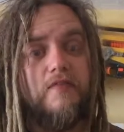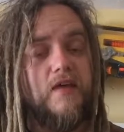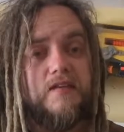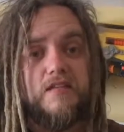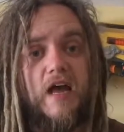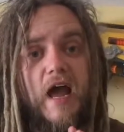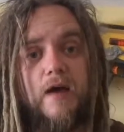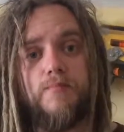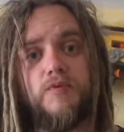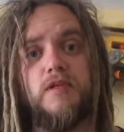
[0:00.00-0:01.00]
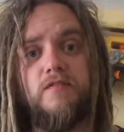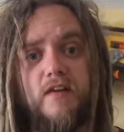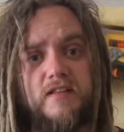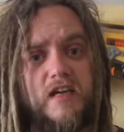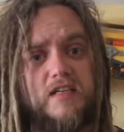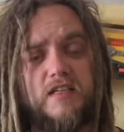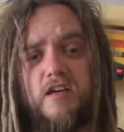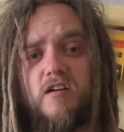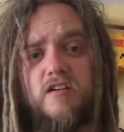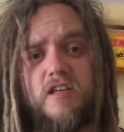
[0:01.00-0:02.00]
And that's an absolutely
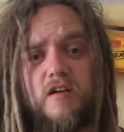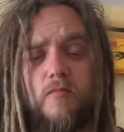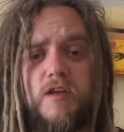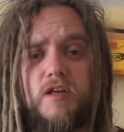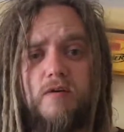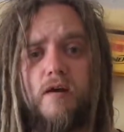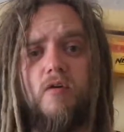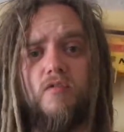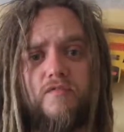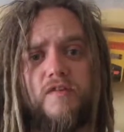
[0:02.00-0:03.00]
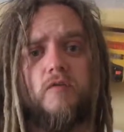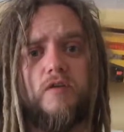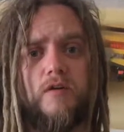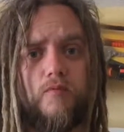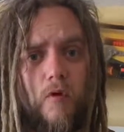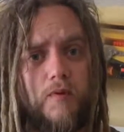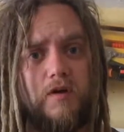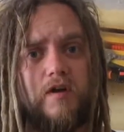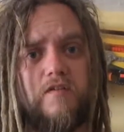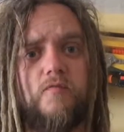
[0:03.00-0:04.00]
fantastic idea. When you're out on the field in a proper
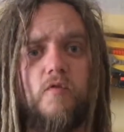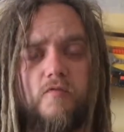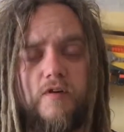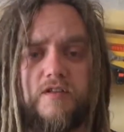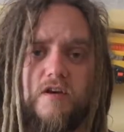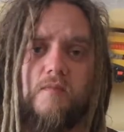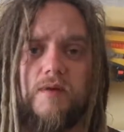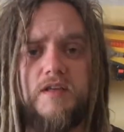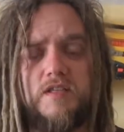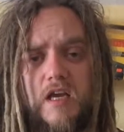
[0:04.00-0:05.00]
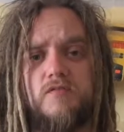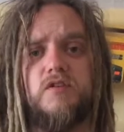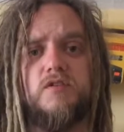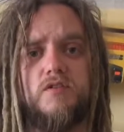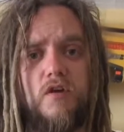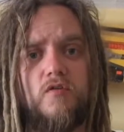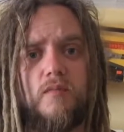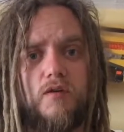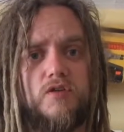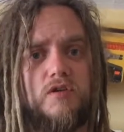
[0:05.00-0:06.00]
Nerf war, for example, it saves you so
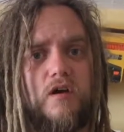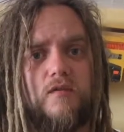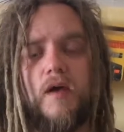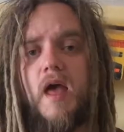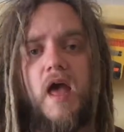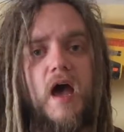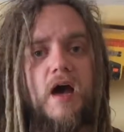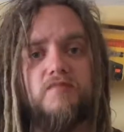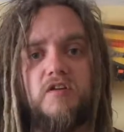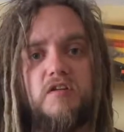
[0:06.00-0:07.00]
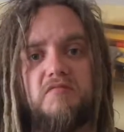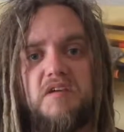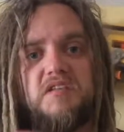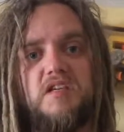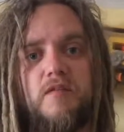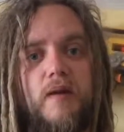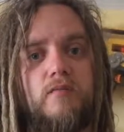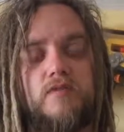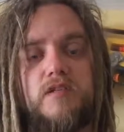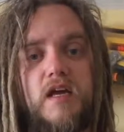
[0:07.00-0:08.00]
much time. And you know, they're still
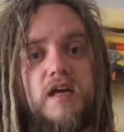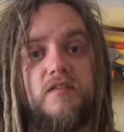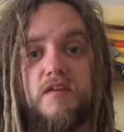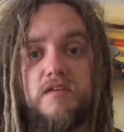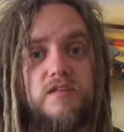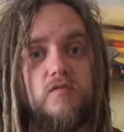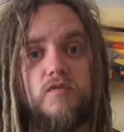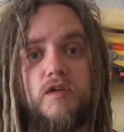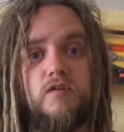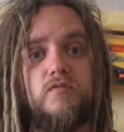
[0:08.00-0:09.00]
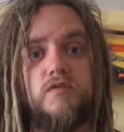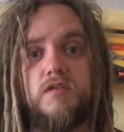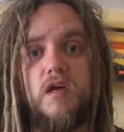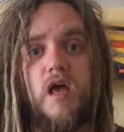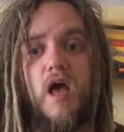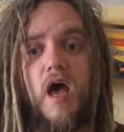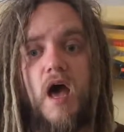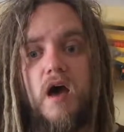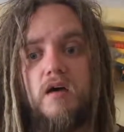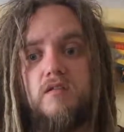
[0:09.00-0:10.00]
about today, they're still used,
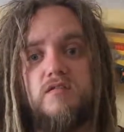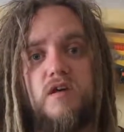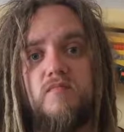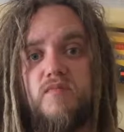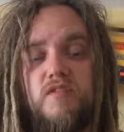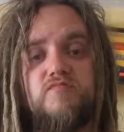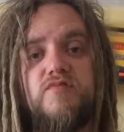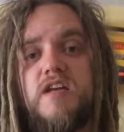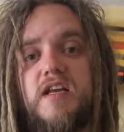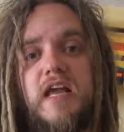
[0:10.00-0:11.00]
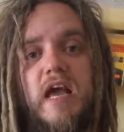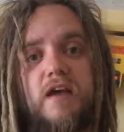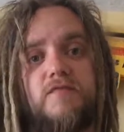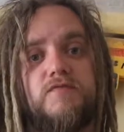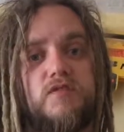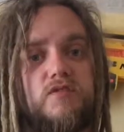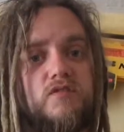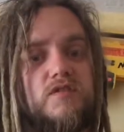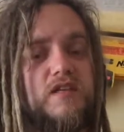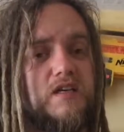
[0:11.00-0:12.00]
and they really have
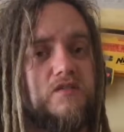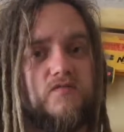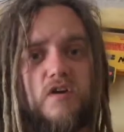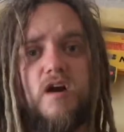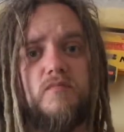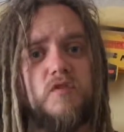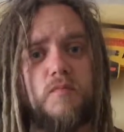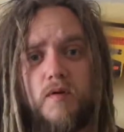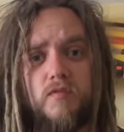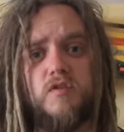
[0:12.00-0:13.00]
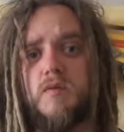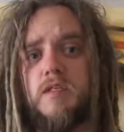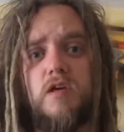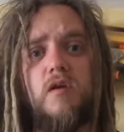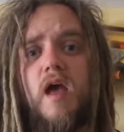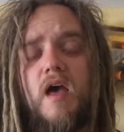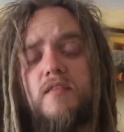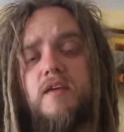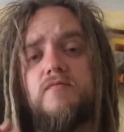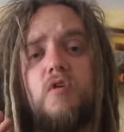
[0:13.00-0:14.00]
stood the test of time. And to be honest with you,
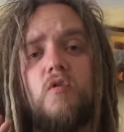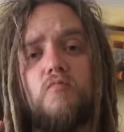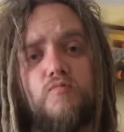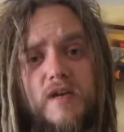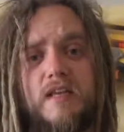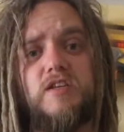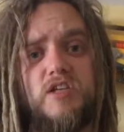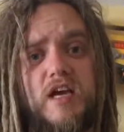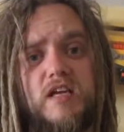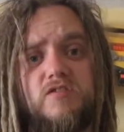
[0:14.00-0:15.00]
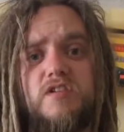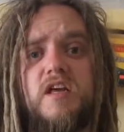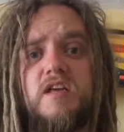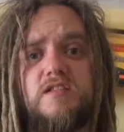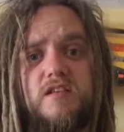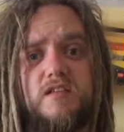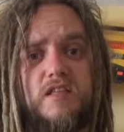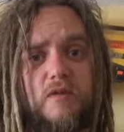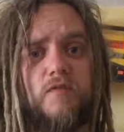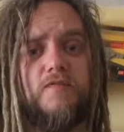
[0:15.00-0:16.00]
they've not really changed since
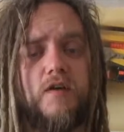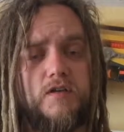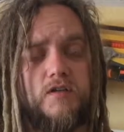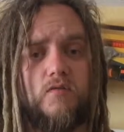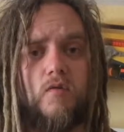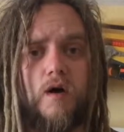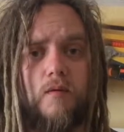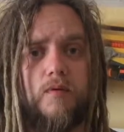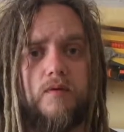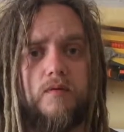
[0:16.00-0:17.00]
they were first thought up.